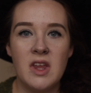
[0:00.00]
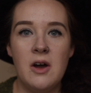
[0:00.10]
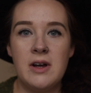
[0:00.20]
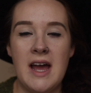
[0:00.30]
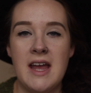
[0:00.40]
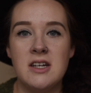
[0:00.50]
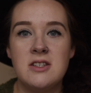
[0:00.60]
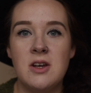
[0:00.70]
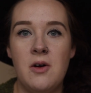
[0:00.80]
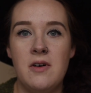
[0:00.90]
Okay,
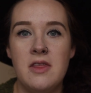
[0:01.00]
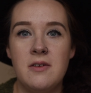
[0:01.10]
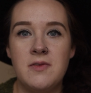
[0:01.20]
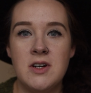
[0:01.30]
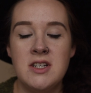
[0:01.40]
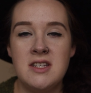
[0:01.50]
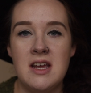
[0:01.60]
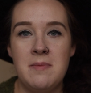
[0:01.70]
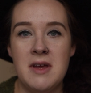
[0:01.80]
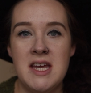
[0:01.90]
so the first
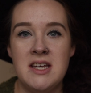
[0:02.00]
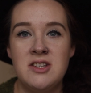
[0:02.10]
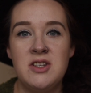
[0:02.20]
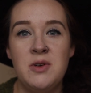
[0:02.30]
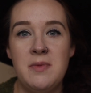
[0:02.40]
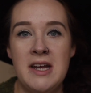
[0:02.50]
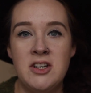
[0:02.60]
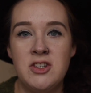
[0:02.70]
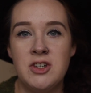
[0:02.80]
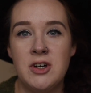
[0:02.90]
tip is to
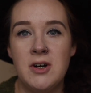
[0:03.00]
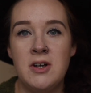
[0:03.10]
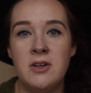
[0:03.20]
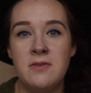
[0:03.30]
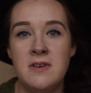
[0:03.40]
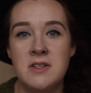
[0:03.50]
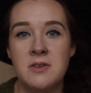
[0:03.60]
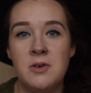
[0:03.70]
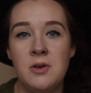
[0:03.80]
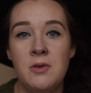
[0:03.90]
make sure your
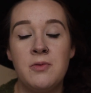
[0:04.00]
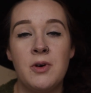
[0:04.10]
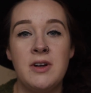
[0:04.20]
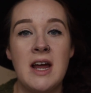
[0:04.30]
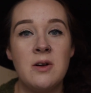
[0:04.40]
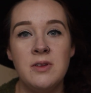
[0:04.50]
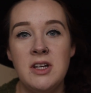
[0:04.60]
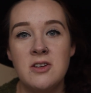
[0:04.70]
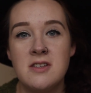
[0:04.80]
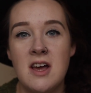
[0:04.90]
physical for not
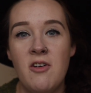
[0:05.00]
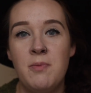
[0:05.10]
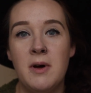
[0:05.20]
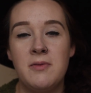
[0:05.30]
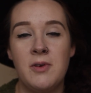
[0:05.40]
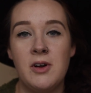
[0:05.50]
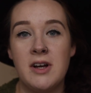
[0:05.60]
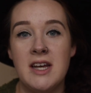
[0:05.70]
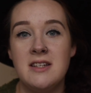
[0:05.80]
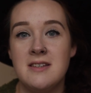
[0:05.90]
only yourself but for your
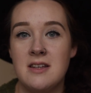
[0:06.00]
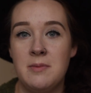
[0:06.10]
kids is